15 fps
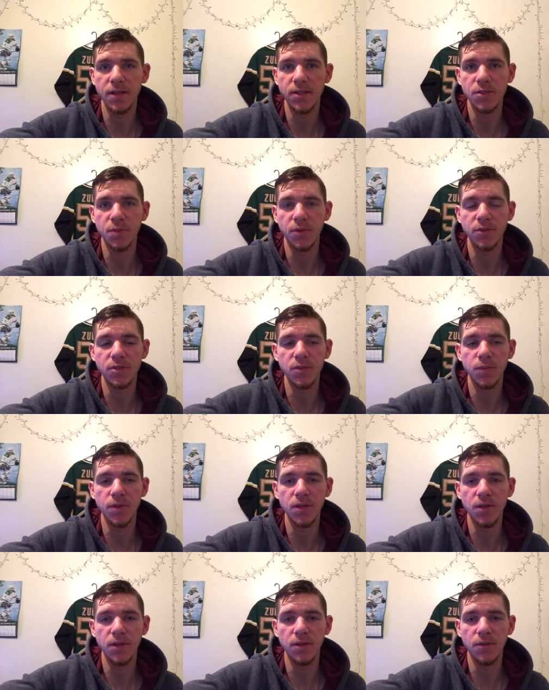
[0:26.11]
It's supposed to
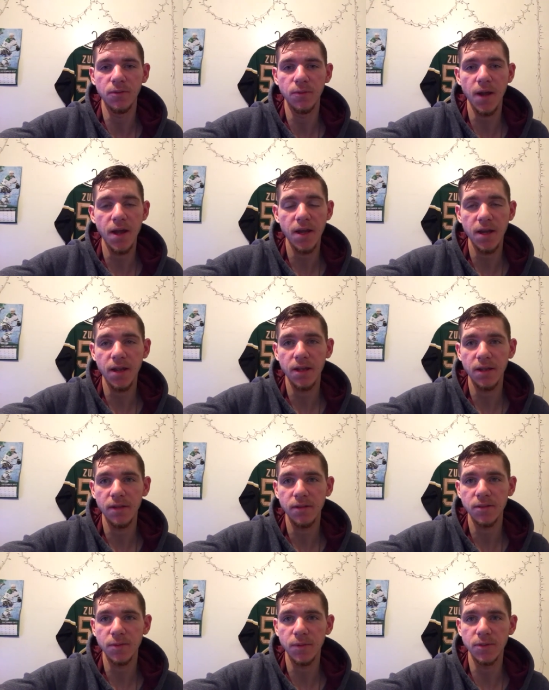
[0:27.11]
be
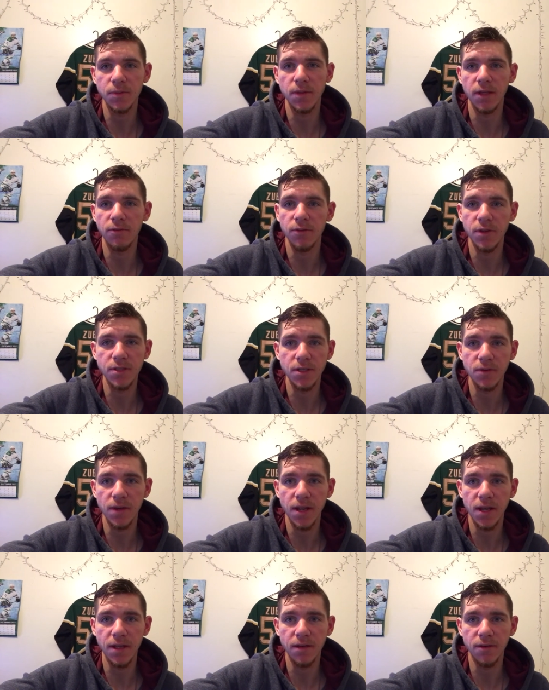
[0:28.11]
raining, it's supposed to be like freezing
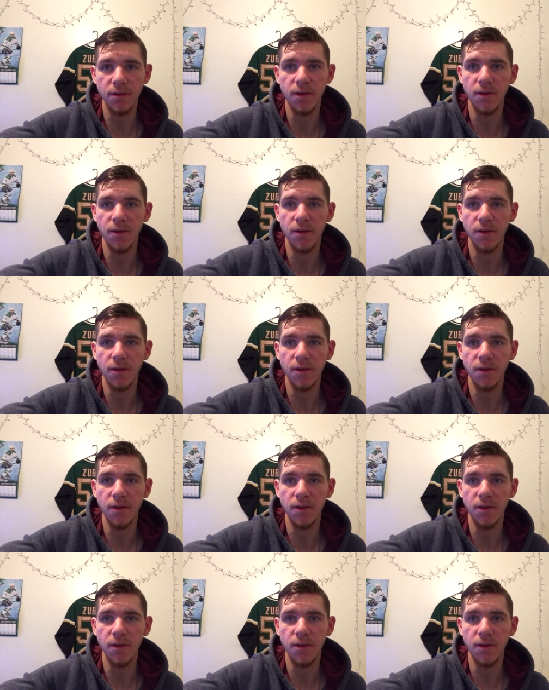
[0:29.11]
rain,